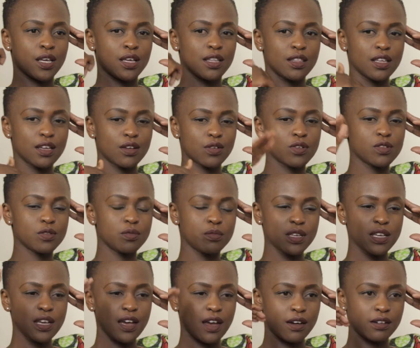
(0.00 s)
they roll
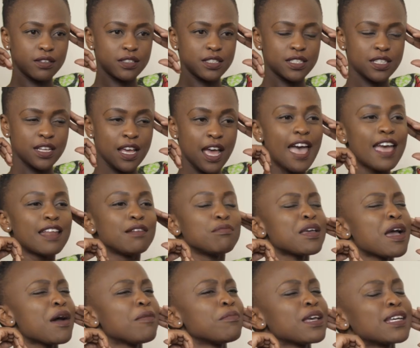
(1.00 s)
me out and
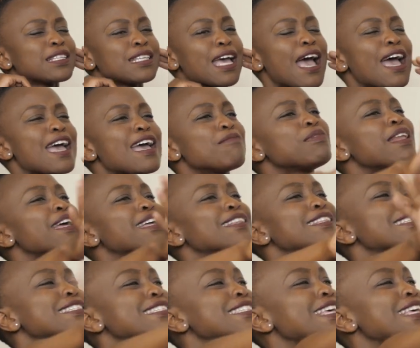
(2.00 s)
me, I'm excited. I am like this.